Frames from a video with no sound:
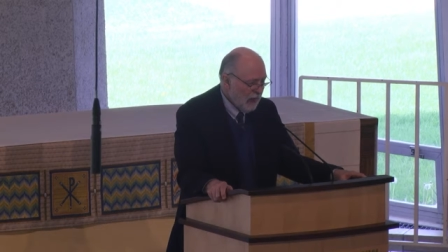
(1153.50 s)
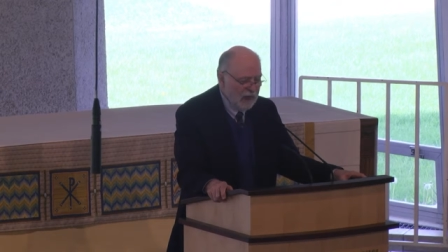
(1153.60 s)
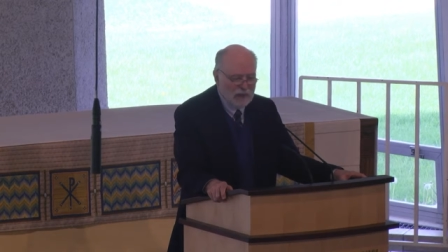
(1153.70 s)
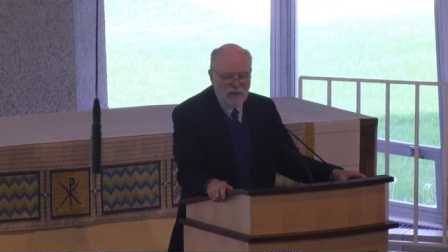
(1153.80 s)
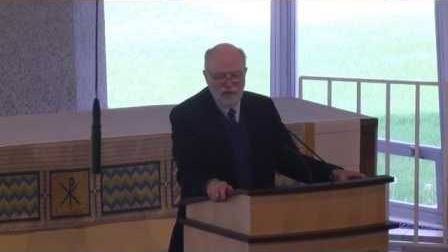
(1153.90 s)

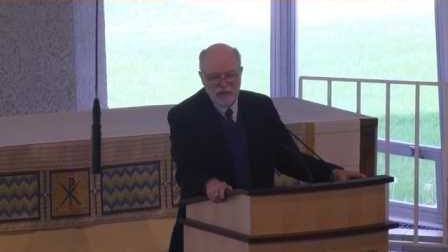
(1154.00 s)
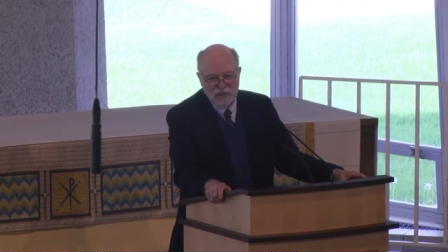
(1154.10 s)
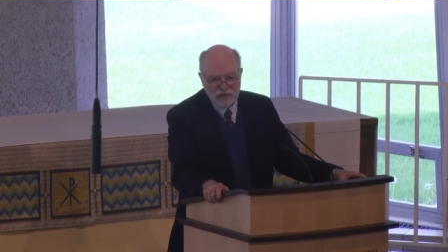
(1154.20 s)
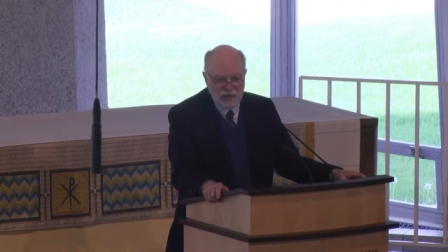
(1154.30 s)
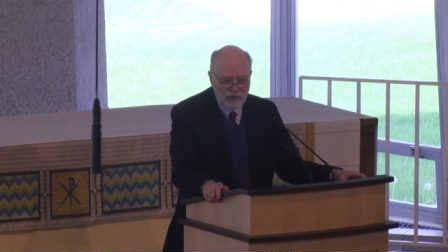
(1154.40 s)
And
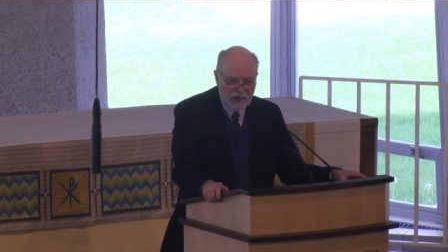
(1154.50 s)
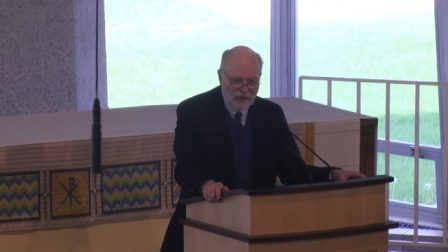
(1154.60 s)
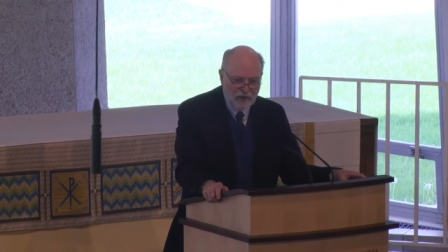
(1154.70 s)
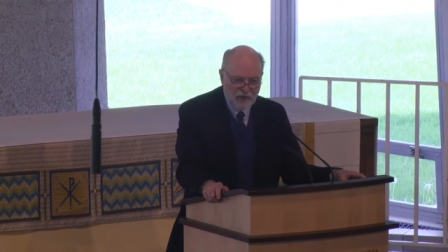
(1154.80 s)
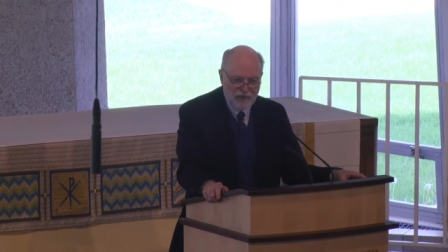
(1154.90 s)
goodness
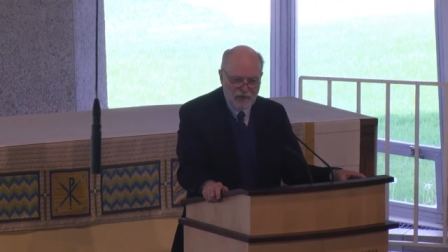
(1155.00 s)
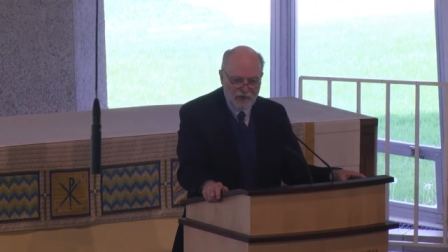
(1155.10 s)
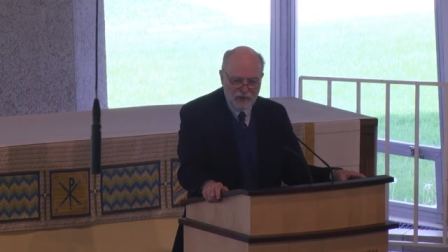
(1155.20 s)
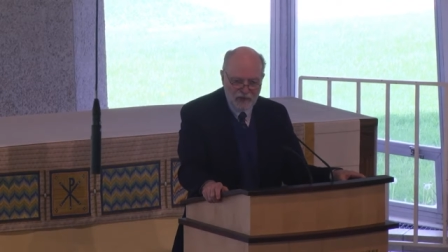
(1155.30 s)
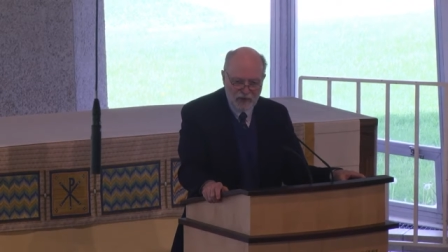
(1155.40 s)
gracious, when
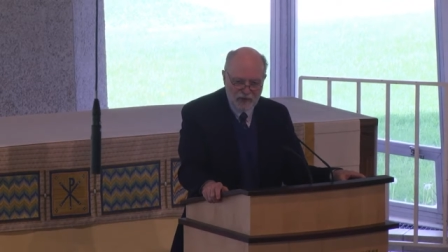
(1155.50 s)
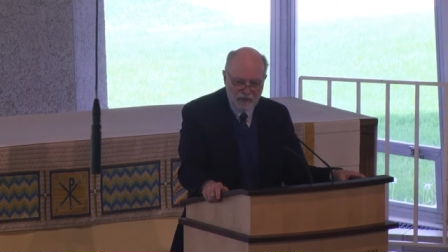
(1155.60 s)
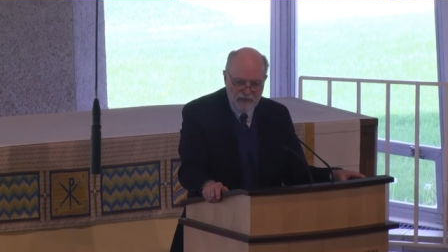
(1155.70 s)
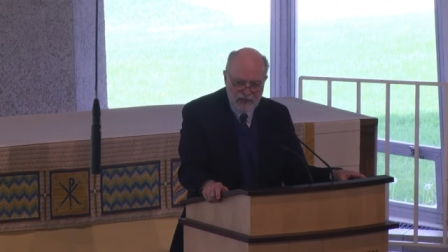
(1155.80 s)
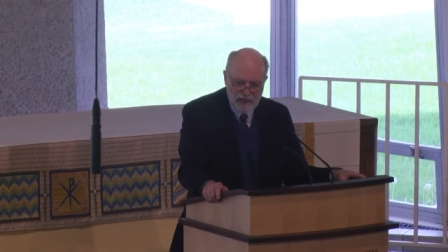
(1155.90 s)
you start to
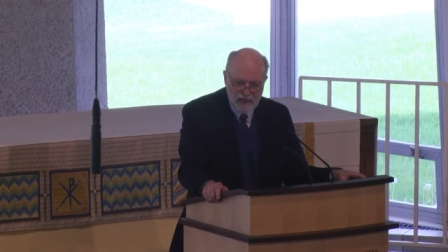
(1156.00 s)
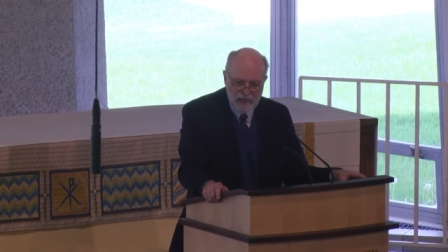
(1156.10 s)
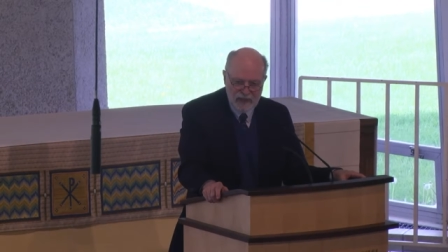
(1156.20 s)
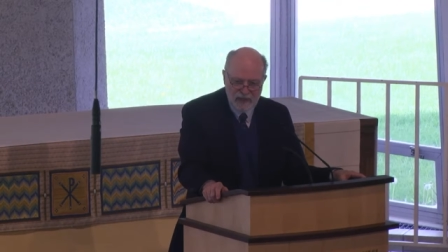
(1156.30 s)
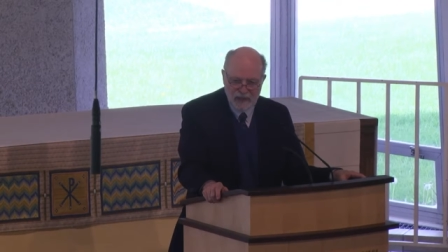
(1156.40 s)
read it,
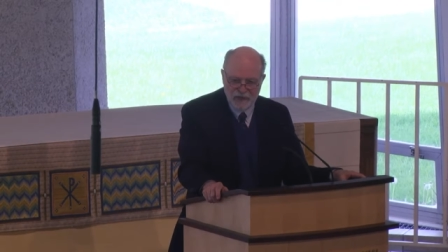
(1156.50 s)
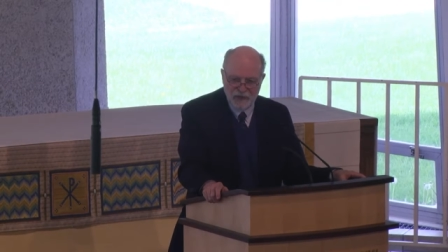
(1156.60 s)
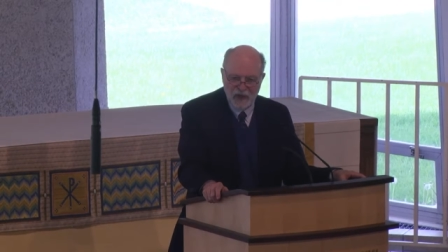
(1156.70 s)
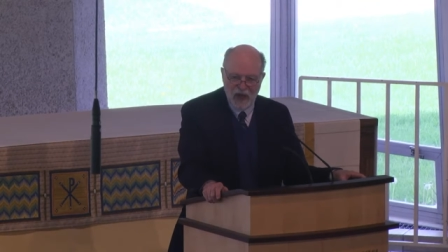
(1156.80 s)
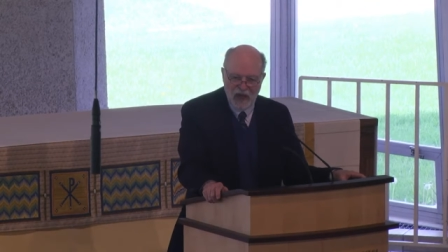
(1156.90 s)
it
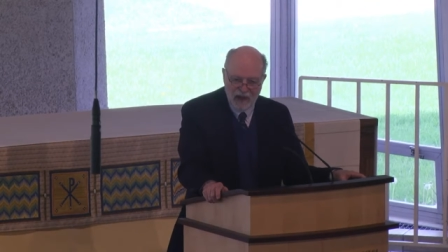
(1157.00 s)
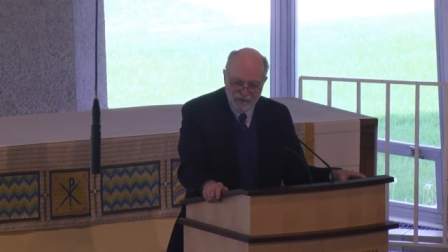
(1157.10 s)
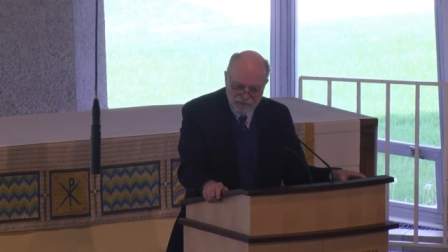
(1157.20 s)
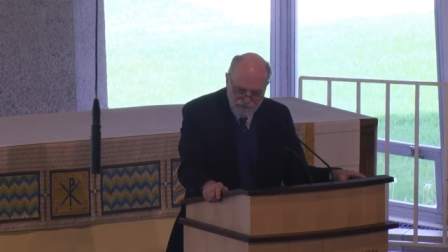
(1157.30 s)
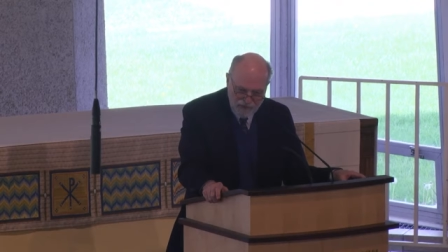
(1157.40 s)
is
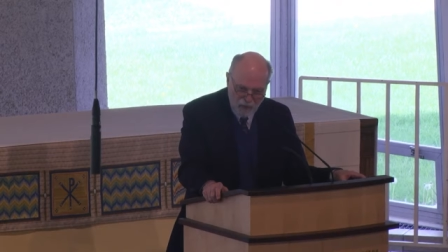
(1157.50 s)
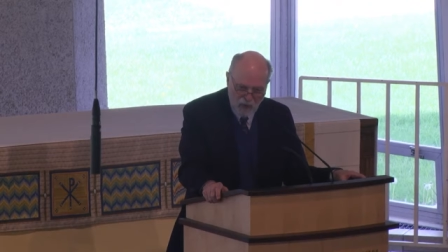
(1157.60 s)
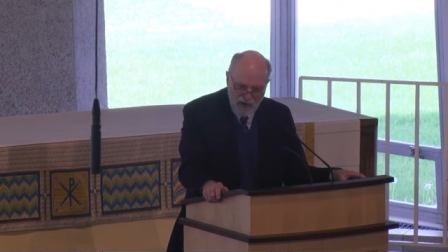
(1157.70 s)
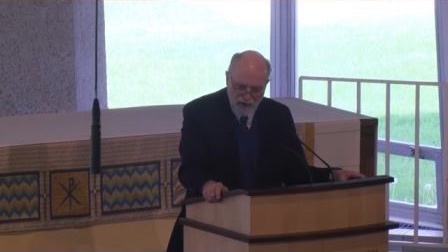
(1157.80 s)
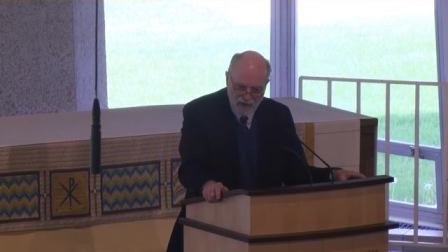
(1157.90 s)

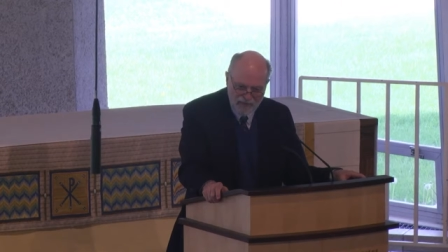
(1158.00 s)
everywhere,